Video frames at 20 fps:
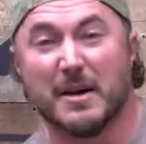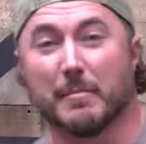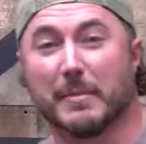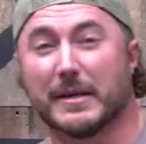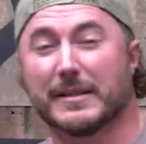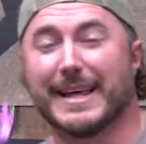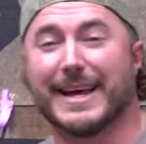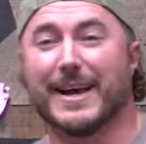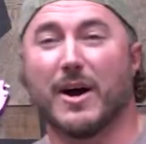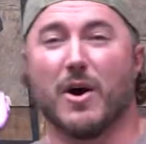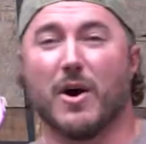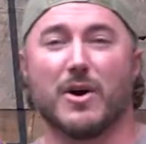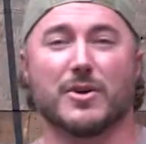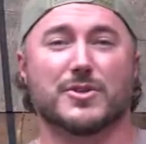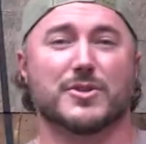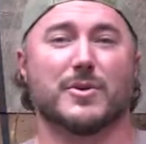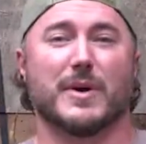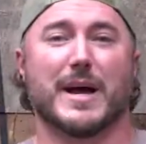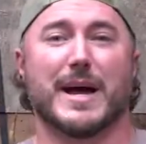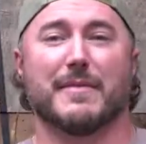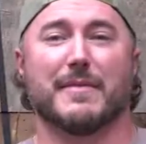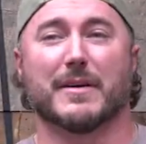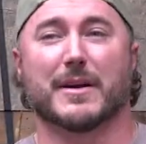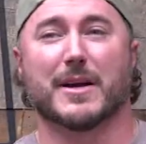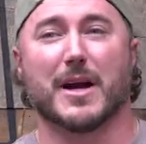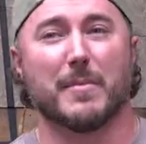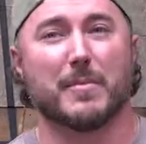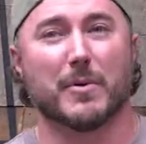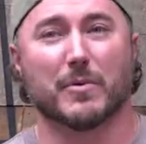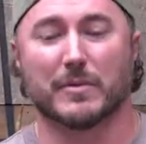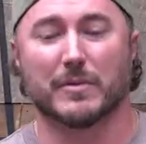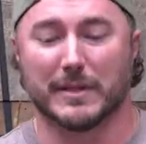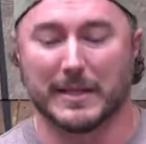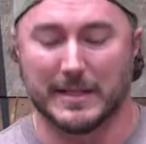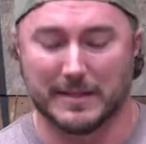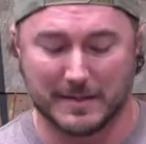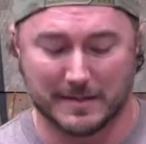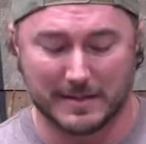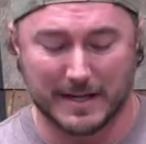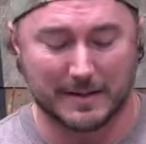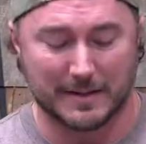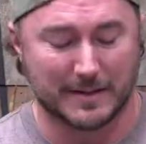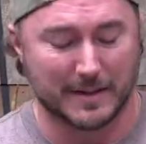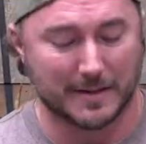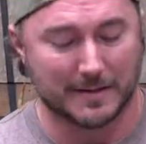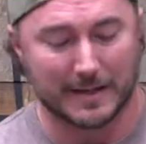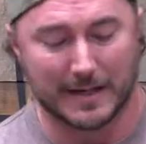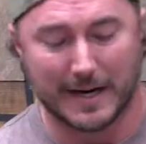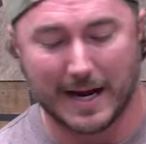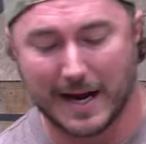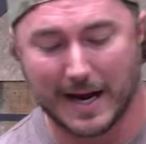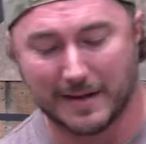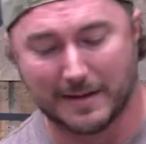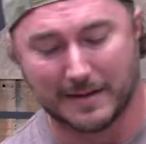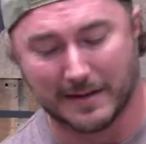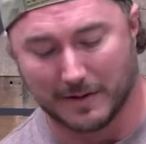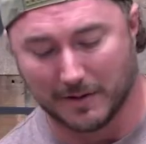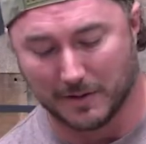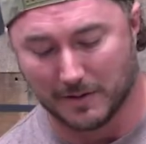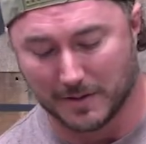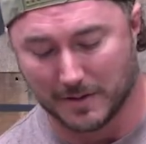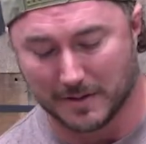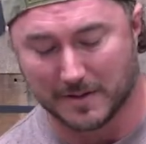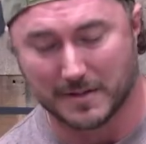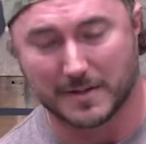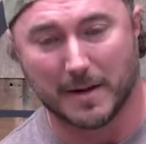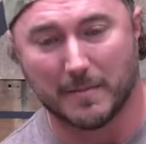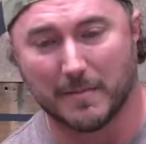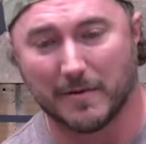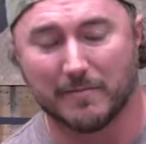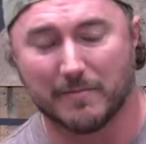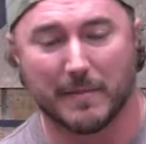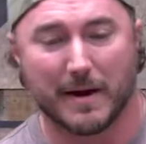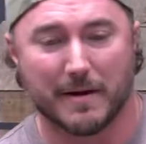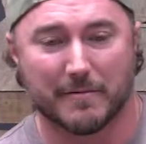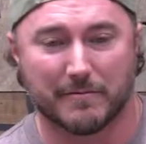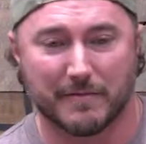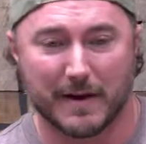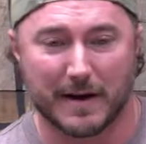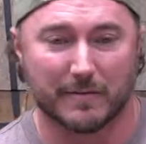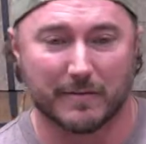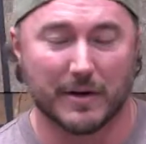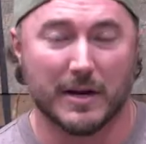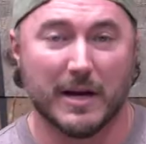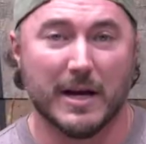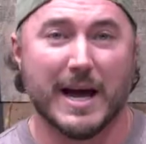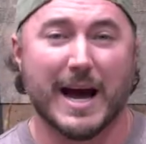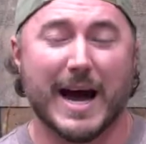but they also have a couple releases out there that I think are just some of my favorite.